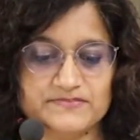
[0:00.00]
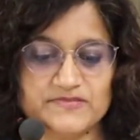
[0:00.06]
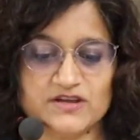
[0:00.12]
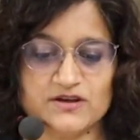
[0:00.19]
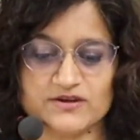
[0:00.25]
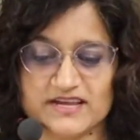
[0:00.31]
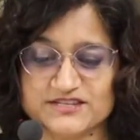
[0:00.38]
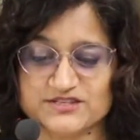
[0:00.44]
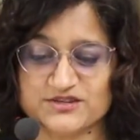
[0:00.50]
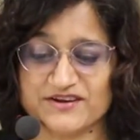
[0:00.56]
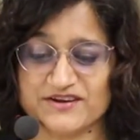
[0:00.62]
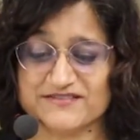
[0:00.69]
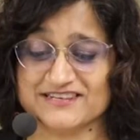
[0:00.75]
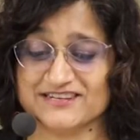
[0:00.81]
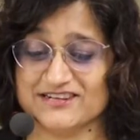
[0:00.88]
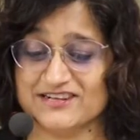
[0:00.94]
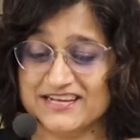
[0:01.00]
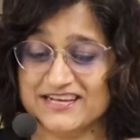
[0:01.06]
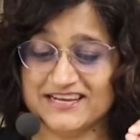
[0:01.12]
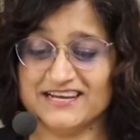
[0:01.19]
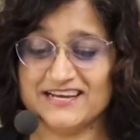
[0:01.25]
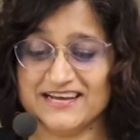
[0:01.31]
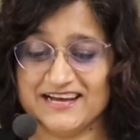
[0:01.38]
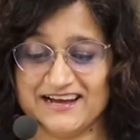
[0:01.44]
Okay, so you have a
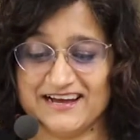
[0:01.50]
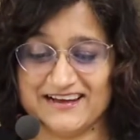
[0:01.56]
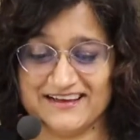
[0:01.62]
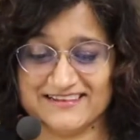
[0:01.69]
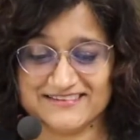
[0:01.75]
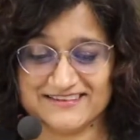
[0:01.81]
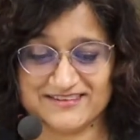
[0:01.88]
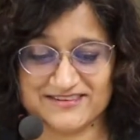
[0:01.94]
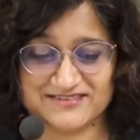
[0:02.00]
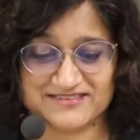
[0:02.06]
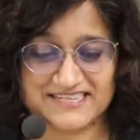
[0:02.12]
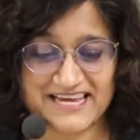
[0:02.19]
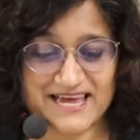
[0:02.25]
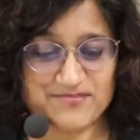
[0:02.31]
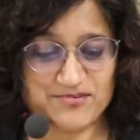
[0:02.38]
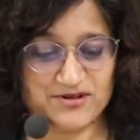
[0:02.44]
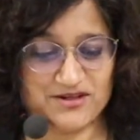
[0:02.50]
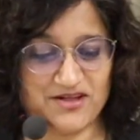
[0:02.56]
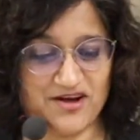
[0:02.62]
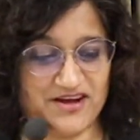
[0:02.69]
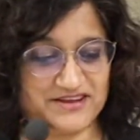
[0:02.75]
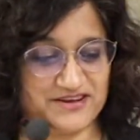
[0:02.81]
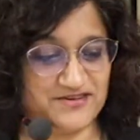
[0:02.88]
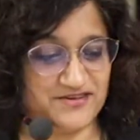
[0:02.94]
little table
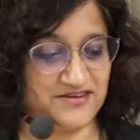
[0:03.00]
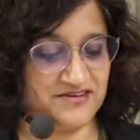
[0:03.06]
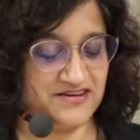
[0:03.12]
on your